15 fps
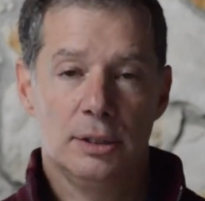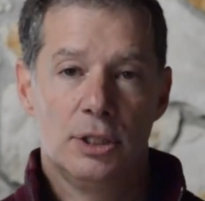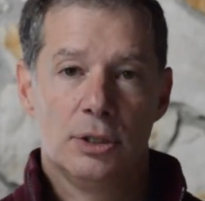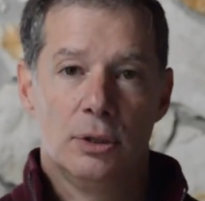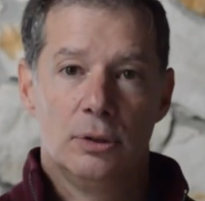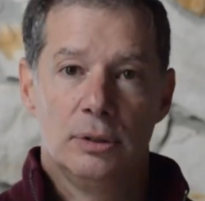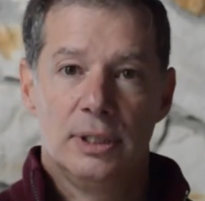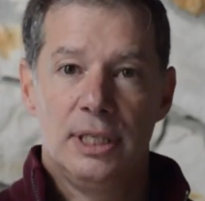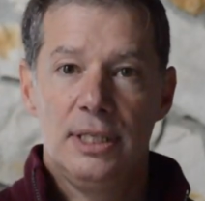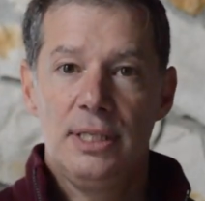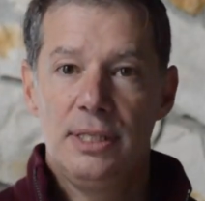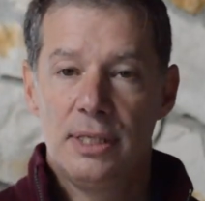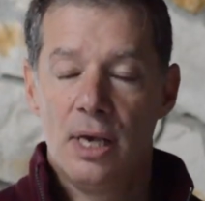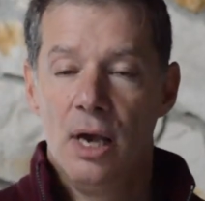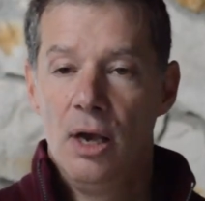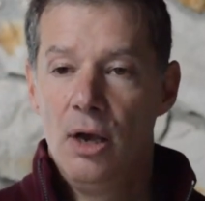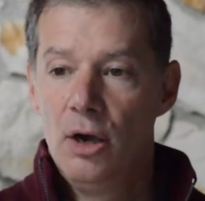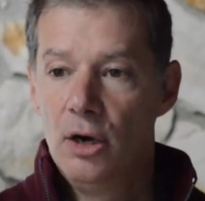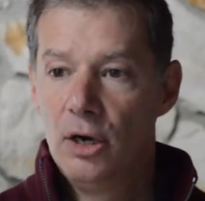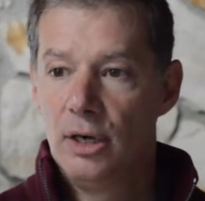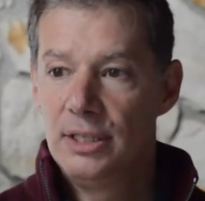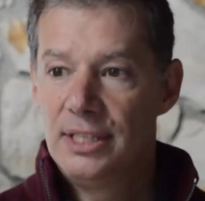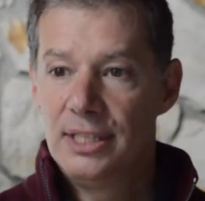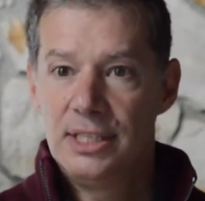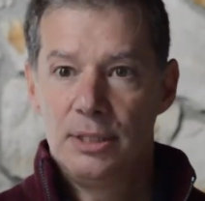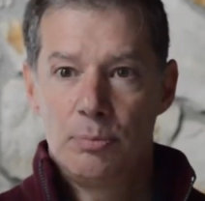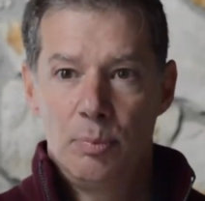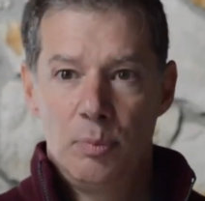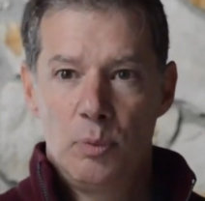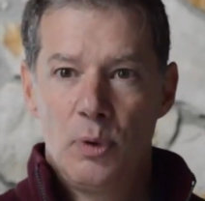So these are just
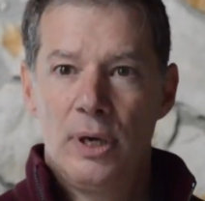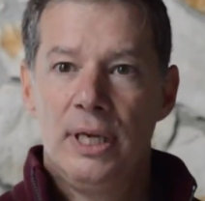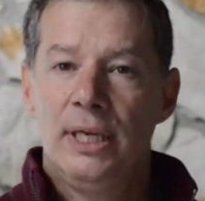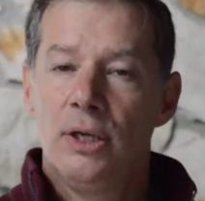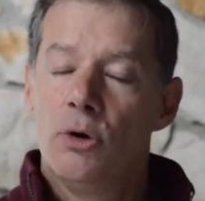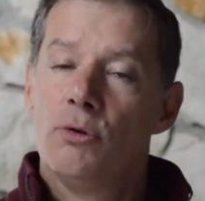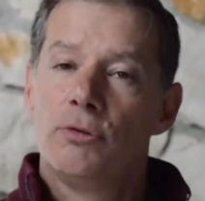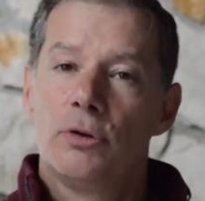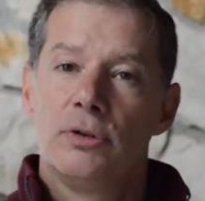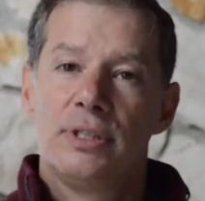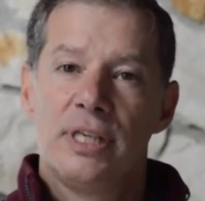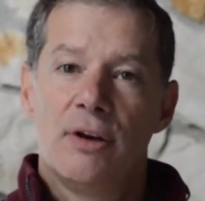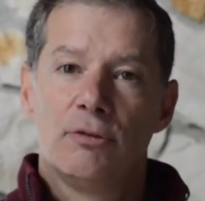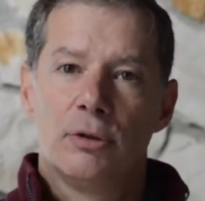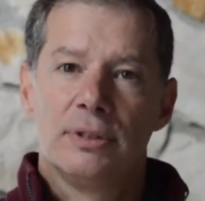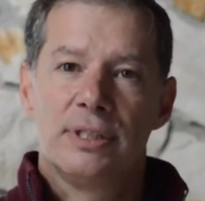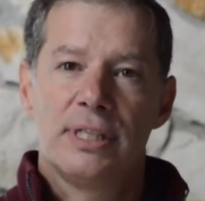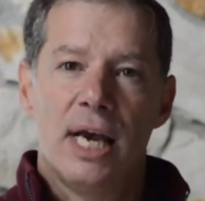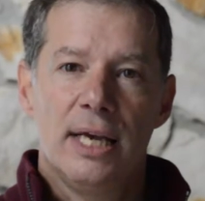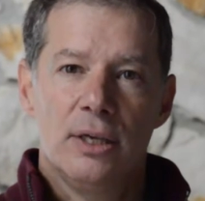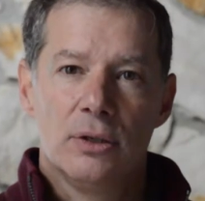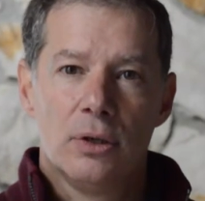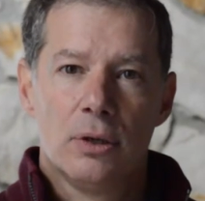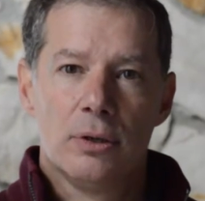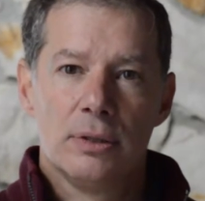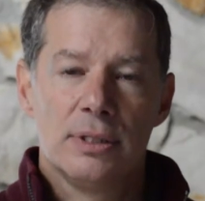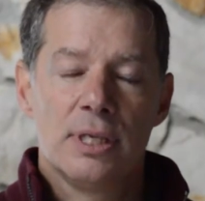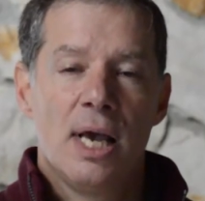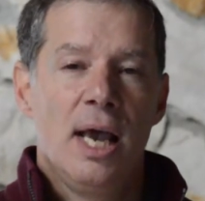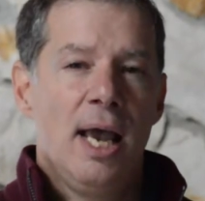spreading over several cycles.